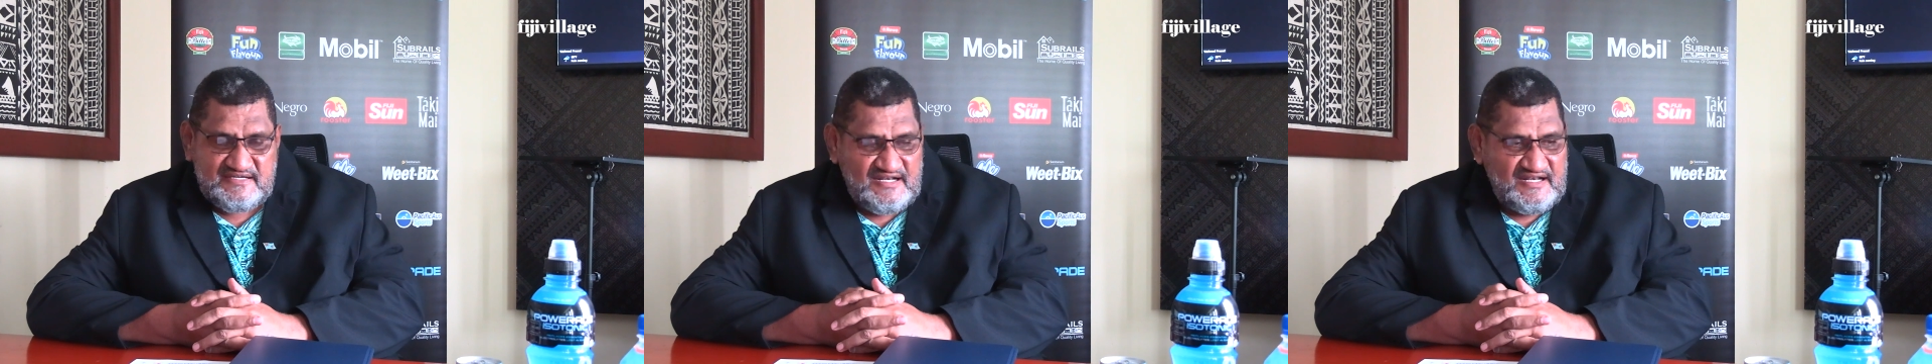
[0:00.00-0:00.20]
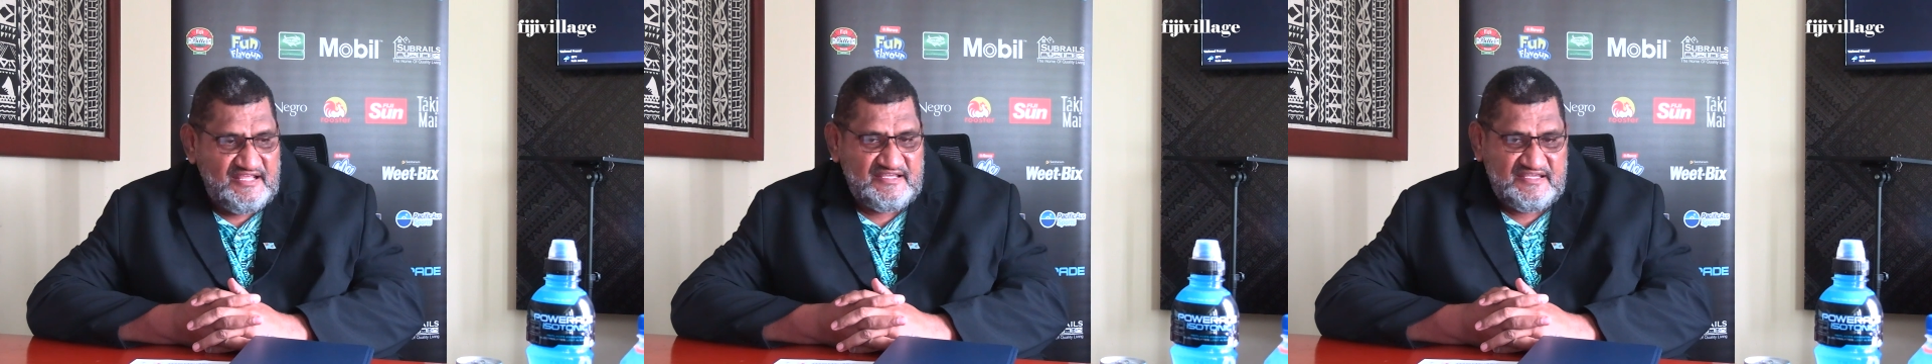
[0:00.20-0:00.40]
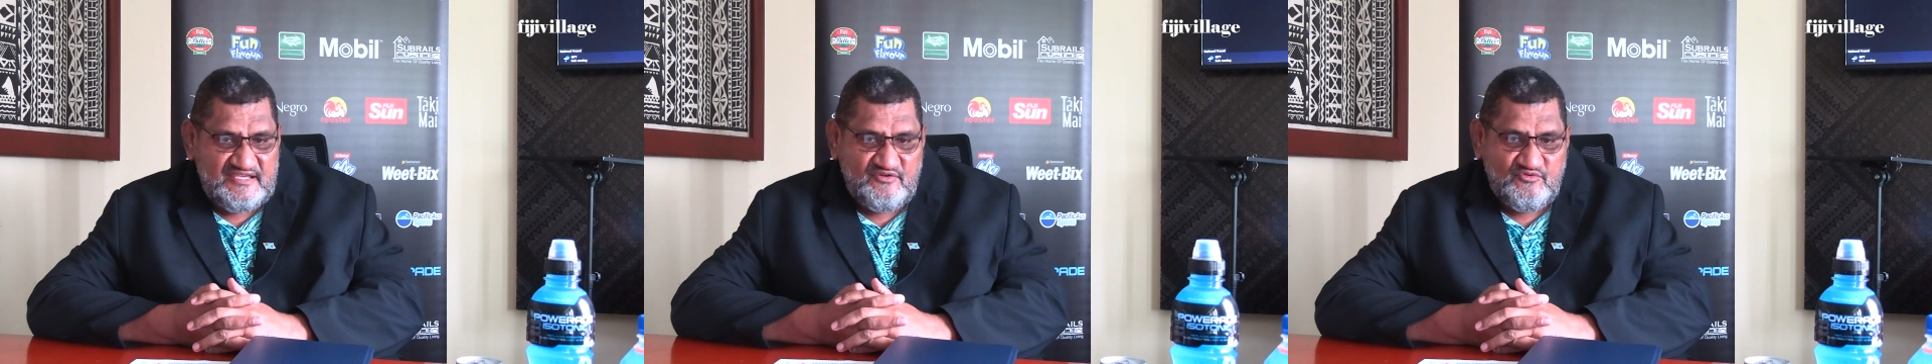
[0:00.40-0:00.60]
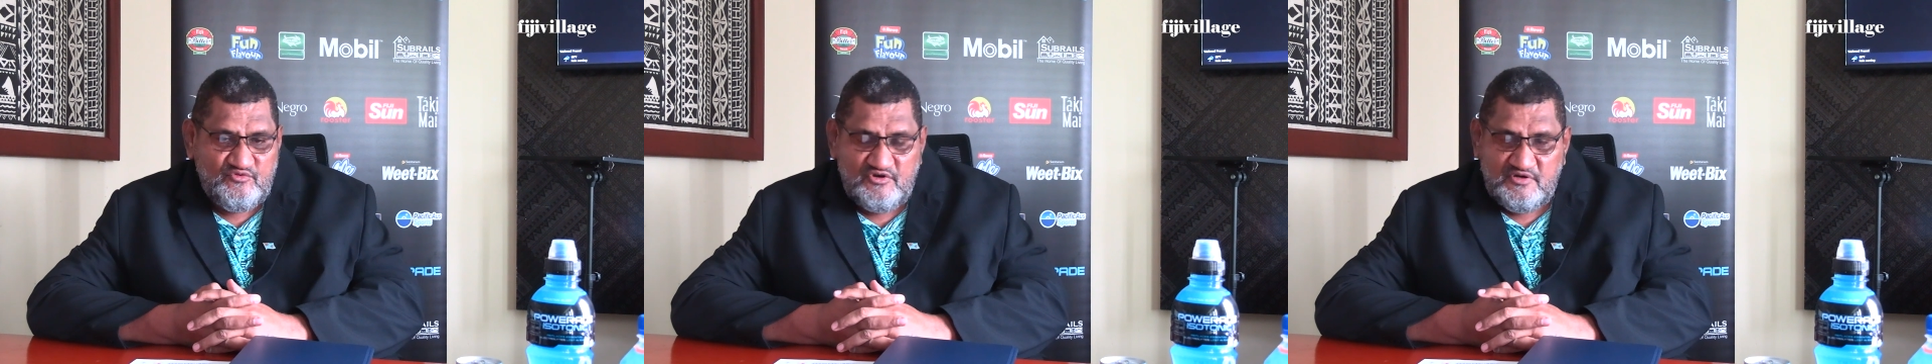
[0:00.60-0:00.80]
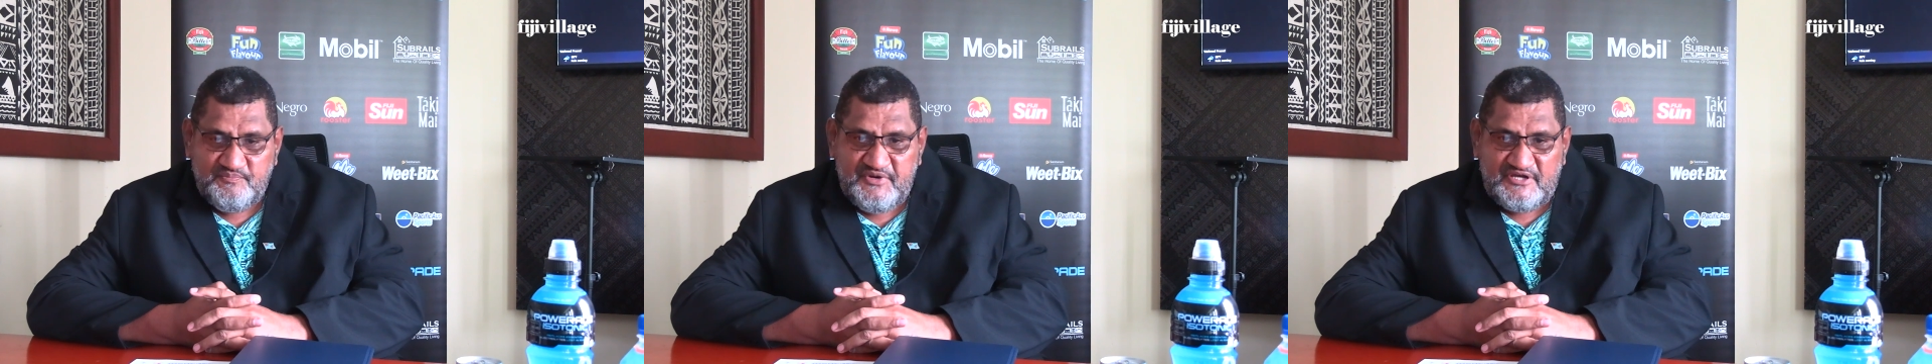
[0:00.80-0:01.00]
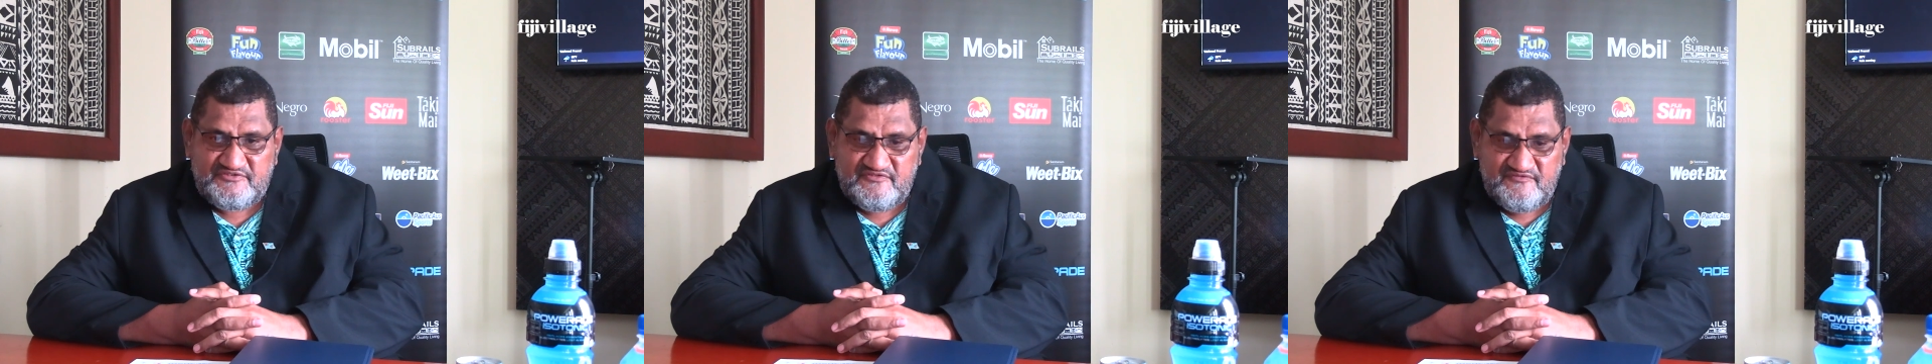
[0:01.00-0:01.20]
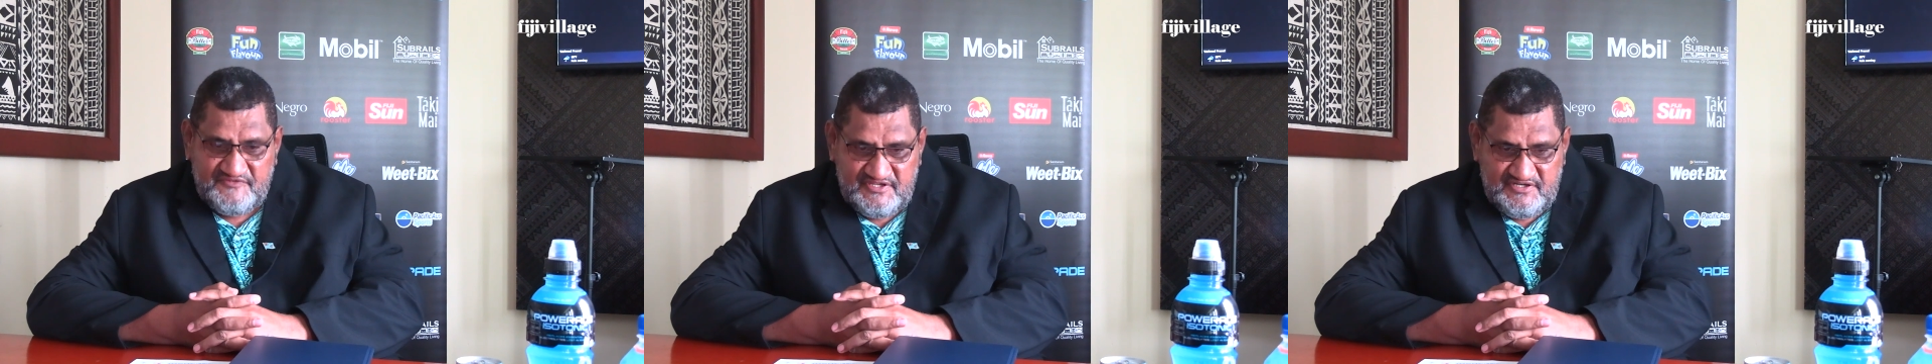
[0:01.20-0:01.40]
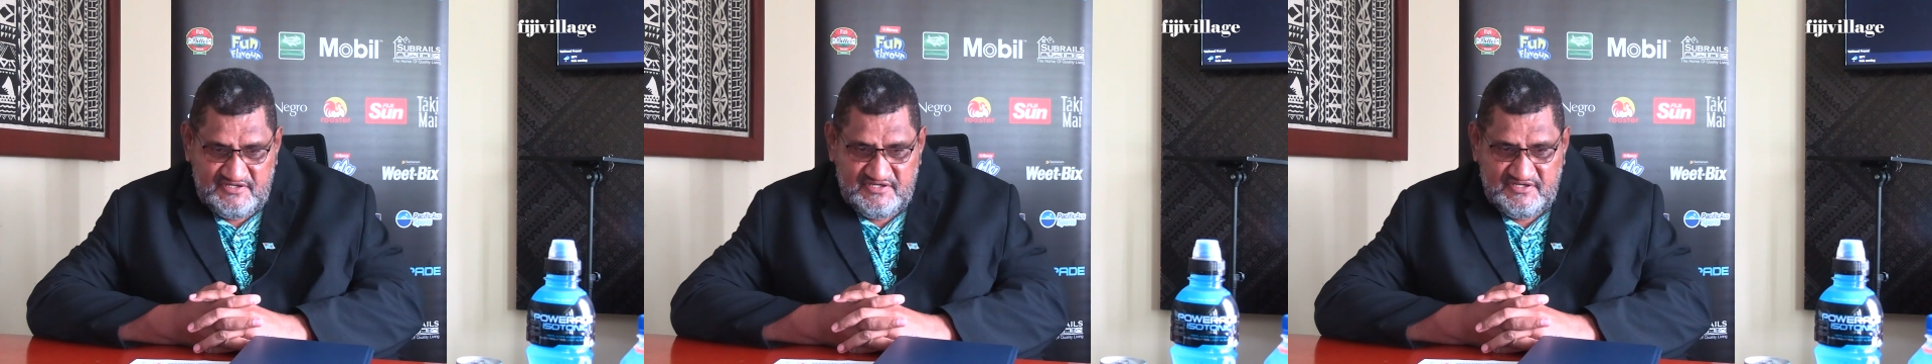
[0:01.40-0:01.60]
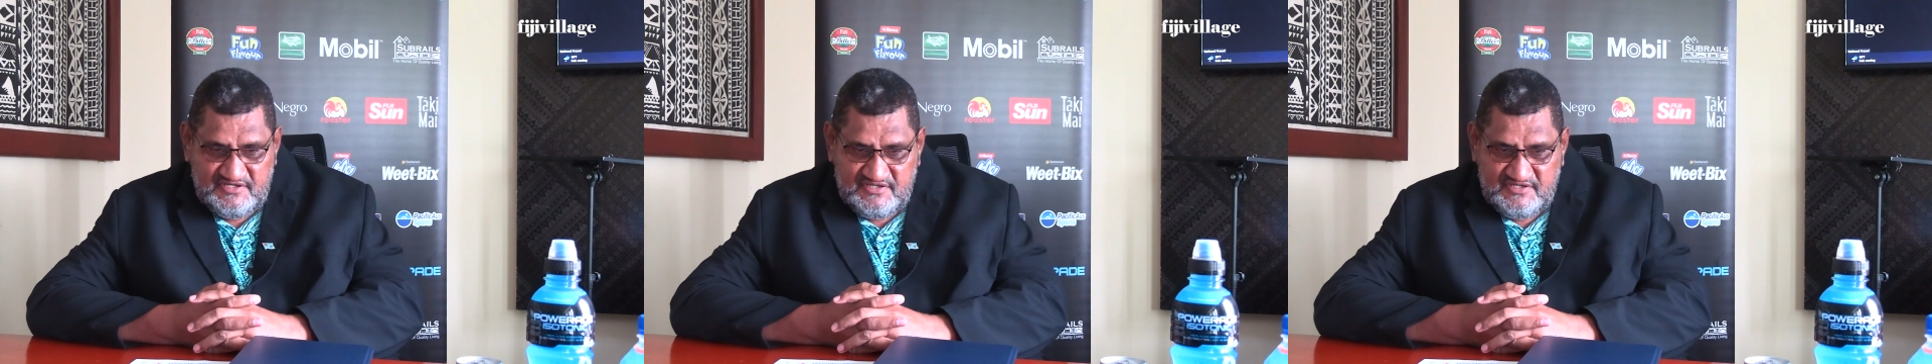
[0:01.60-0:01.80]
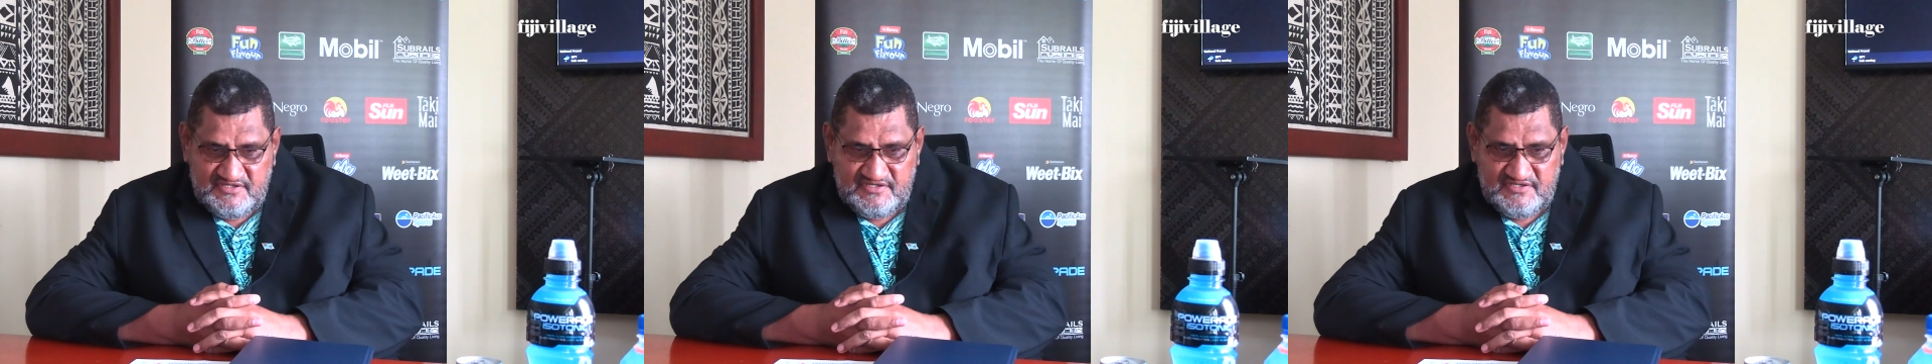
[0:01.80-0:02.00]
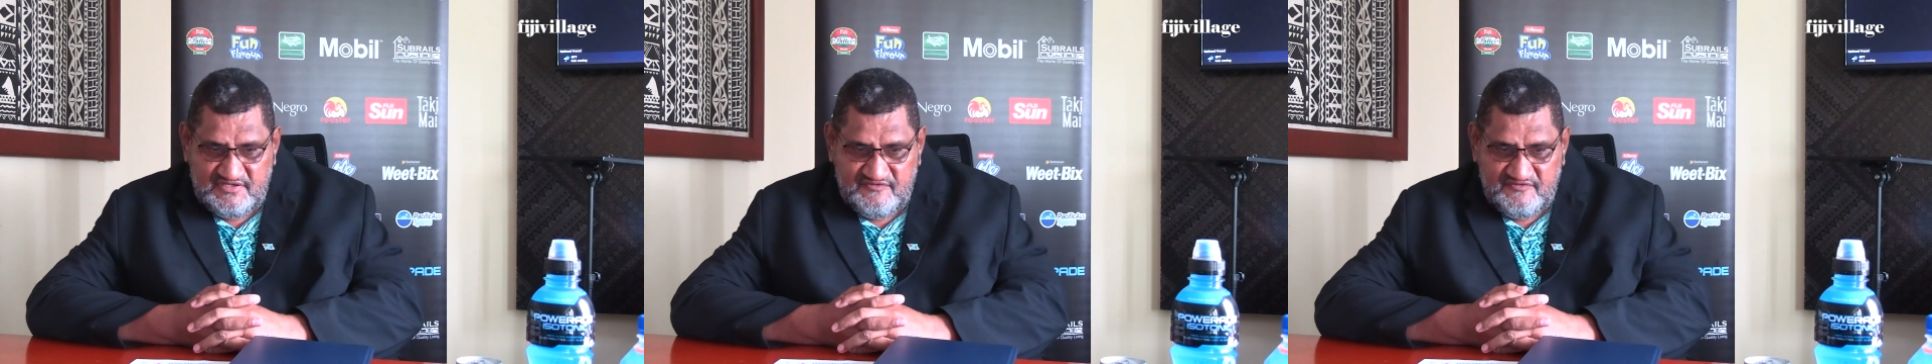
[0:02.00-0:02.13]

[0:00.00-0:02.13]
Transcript: Lege, who were part of the